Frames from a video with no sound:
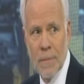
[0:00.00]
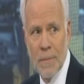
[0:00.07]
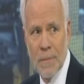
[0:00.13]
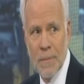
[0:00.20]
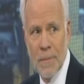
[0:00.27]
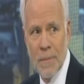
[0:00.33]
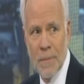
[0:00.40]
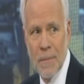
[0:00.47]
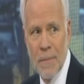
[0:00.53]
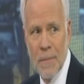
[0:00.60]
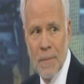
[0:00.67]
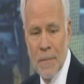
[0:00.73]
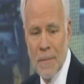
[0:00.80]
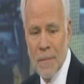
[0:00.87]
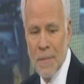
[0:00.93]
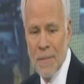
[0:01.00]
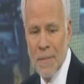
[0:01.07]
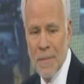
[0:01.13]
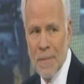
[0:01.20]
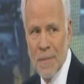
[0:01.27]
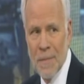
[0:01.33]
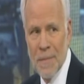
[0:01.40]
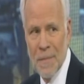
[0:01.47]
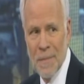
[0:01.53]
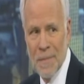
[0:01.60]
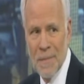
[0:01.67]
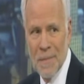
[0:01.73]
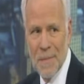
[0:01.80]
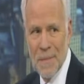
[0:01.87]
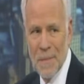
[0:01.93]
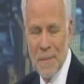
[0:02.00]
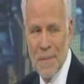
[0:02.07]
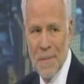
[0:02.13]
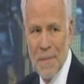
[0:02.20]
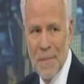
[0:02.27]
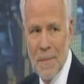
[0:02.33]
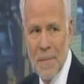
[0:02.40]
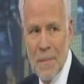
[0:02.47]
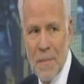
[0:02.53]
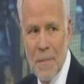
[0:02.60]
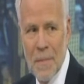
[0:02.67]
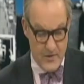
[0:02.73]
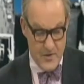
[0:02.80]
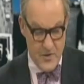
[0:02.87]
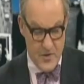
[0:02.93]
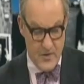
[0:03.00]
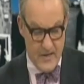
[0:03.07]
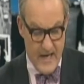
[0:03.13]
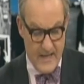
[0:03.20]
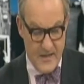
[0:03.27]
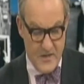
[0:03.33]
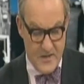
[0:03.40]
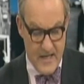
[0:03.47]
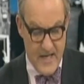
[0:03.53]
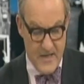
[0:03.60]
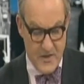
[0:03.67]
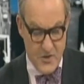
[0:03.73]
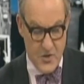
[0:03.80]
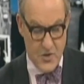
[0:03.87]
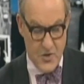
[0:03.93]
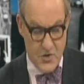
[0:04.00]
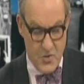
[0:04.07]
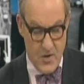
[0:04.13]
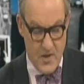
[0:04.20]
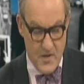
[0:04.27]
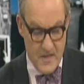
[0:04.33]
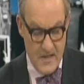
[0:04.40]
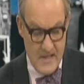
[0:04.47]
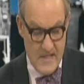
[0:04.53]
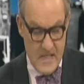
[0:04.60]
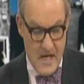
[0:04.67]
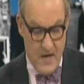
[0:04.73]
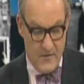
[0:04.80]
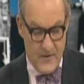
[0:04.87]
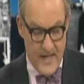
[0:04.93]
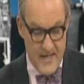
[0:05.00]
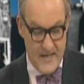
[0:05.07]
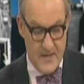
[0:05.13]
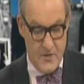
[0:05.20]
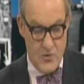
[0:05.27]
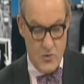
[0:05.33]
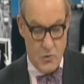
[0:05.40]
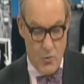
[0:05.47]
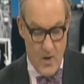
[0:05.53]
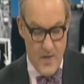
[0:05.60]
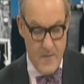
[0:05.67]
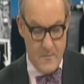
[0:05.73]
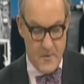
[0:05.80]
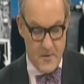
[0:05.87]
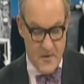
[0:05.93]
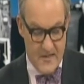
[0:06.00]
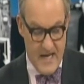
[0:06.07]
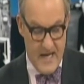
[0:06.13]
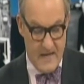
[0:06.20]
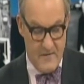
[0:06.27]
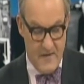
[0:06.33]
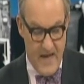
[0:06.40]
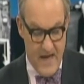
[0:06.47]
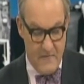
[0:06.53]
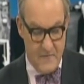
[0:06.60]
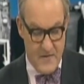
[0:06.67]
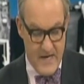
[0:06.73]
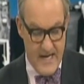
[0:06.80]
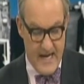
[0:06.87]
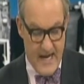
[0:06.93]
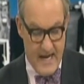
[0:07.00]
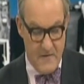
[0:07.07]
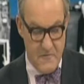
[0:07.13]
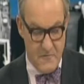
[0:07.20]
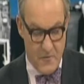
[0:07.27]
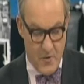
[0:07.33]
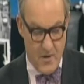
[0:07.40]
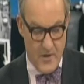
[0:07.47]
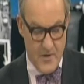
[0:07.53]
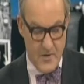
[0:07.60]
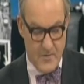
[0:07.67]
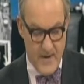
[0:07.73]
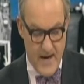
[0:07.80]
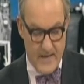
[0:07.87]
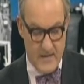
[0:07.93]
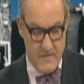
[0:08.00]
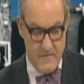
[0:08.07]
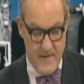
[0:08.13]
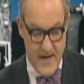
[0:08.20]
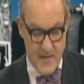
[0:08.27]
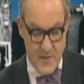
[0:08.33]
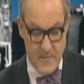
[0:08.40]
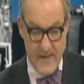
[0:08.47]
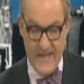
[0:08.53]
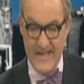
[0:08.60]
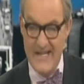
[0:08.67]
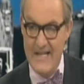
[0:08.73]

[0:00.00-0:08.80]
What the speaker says: Here's the single factoid I saw in Exorbitant Privilege. The United States is a source of less than 20% of FDI, foreign direct investment,